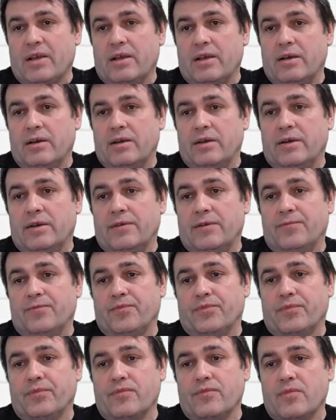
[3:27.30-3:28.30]
uh,
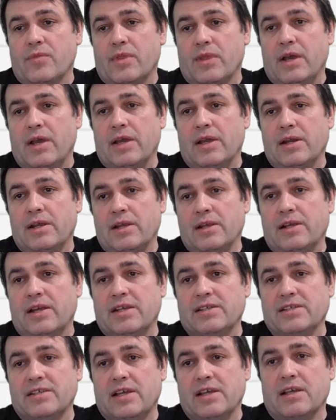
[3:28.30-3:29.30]
I
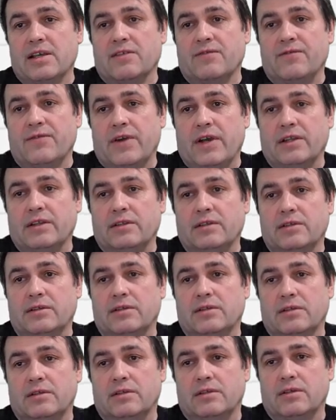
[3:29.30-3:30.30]
realize I can find
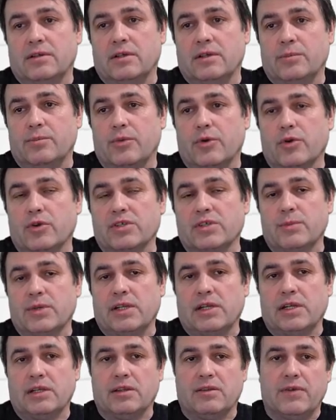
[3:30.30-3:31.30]

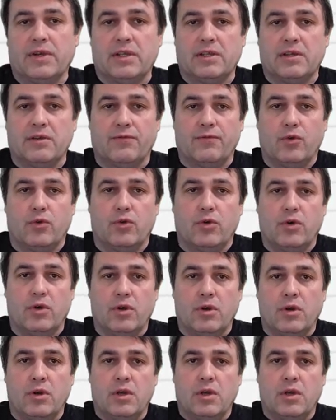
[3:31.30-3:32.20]
approximately 24